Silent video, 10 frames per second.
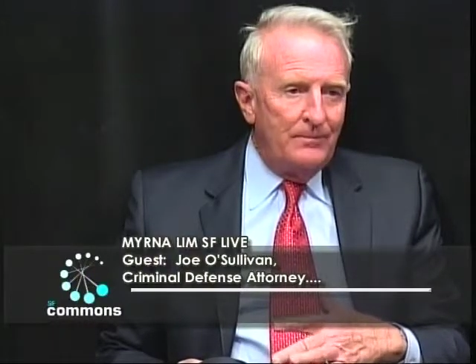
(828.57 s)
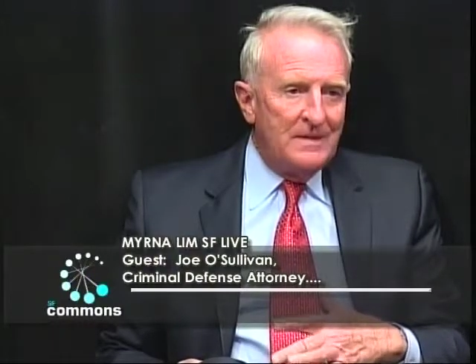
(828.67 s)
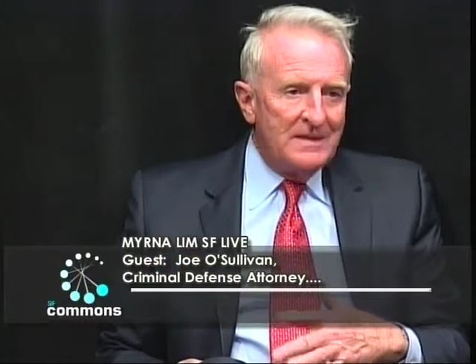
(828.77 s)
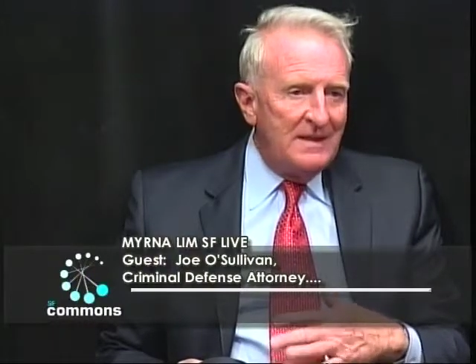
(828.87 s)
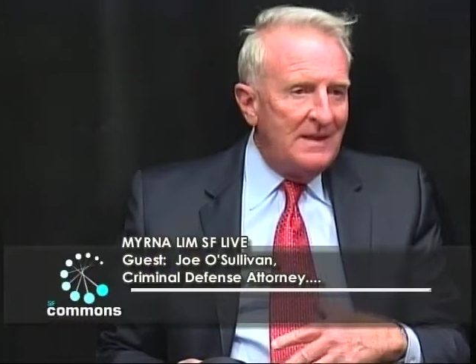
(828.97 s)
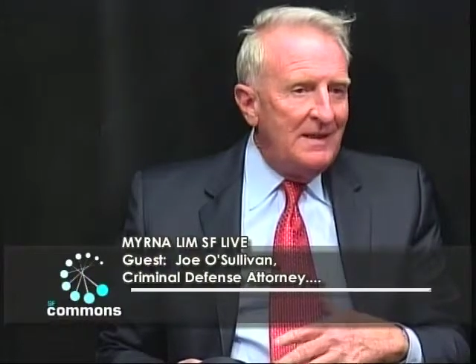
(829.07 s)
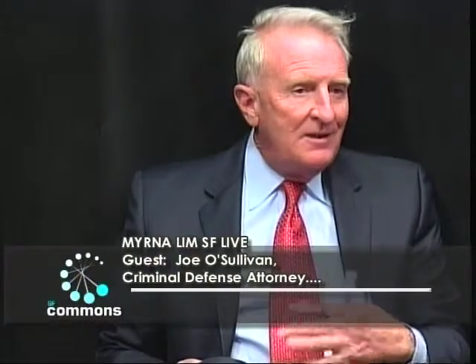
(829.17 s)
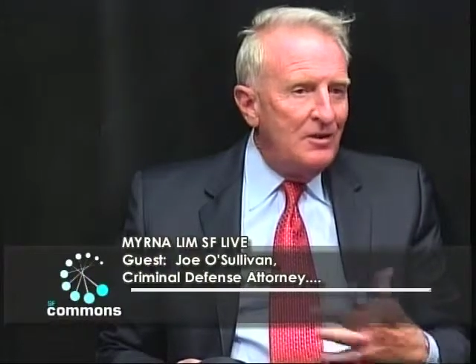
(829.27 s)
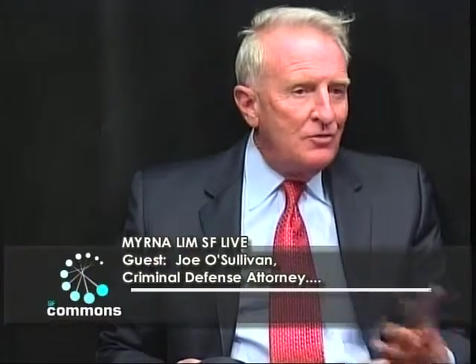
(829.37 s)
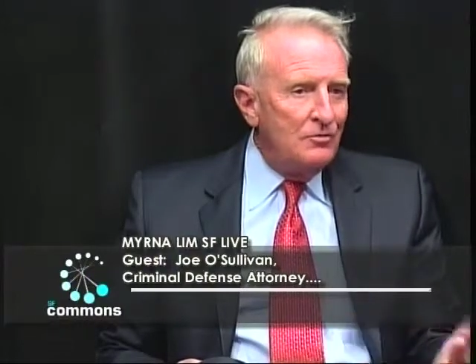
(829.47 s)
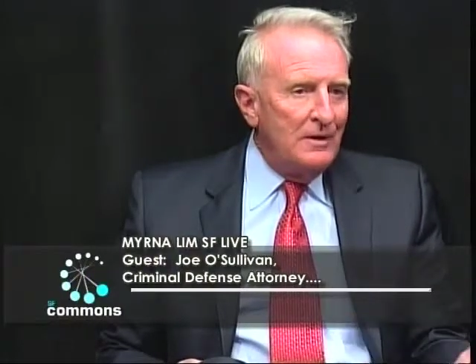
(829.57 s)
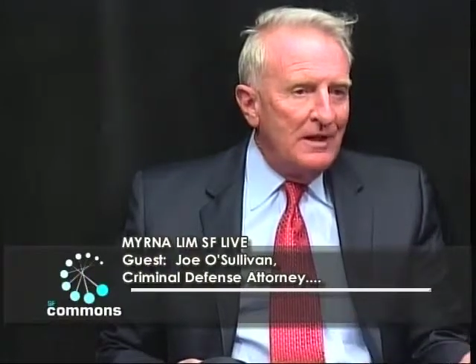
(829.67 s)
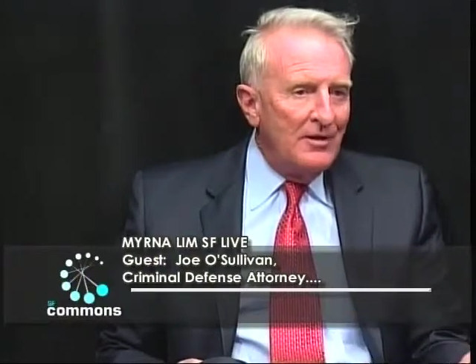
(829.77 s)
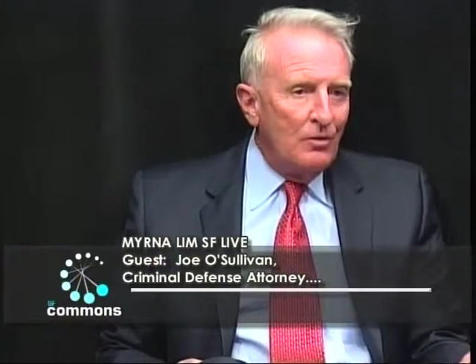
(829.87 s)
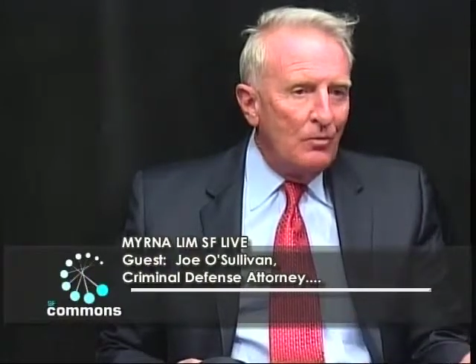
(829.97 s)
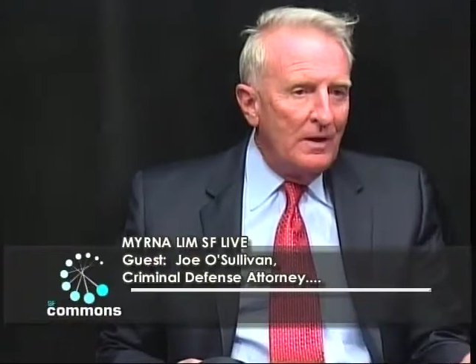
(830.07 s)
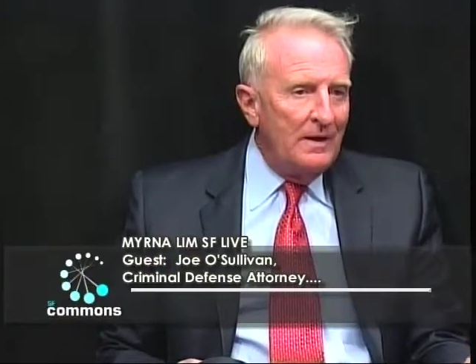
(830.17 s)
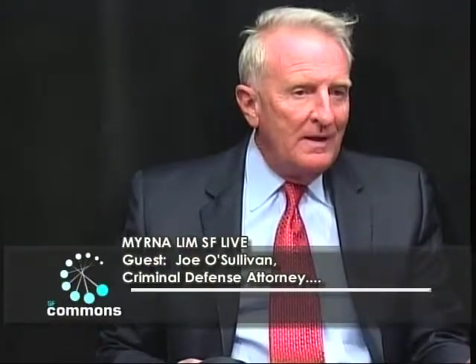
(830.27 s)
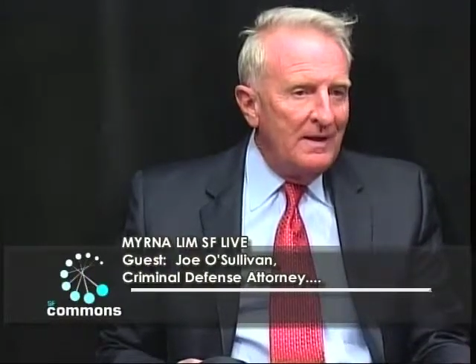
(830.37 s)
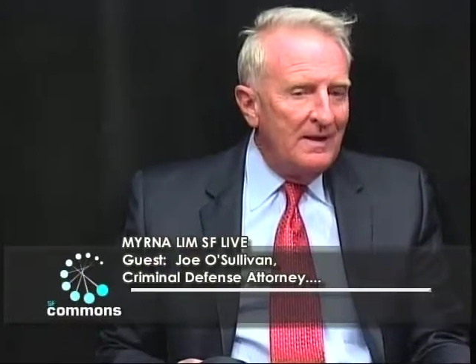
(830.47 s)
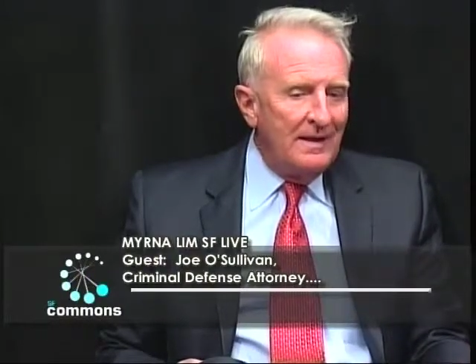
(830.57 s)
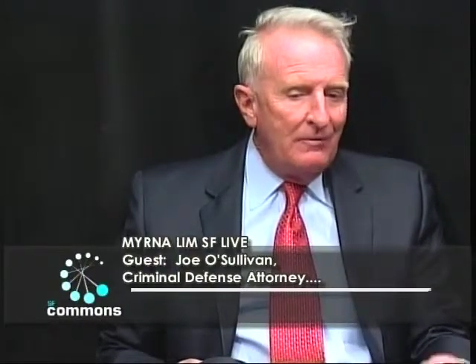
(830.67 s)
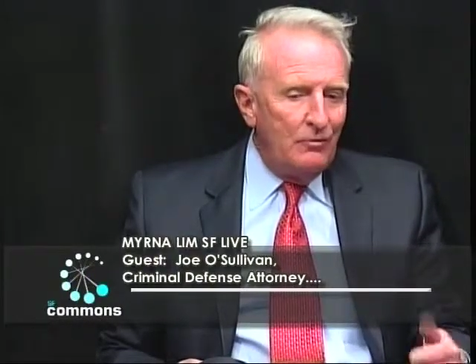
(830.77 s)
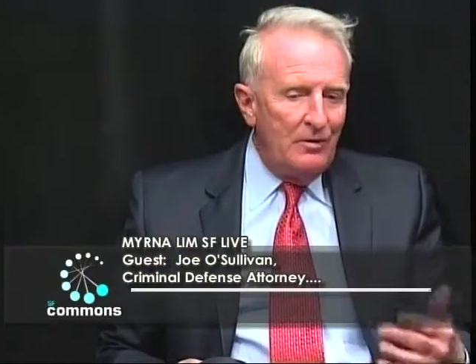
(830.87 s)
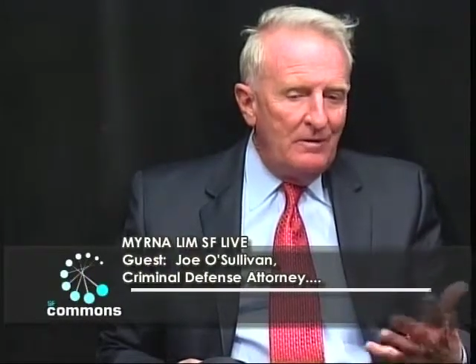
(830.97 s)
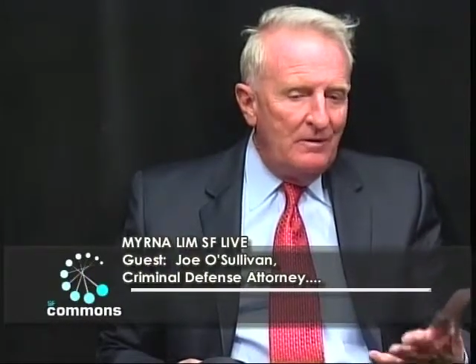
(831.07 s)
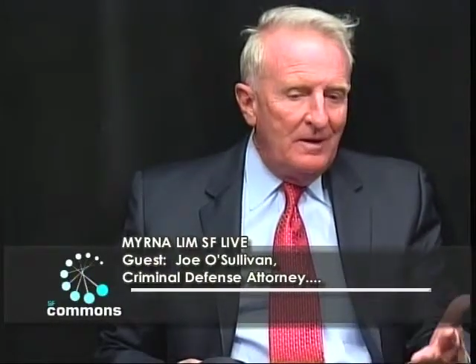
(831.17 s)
city to another one, that would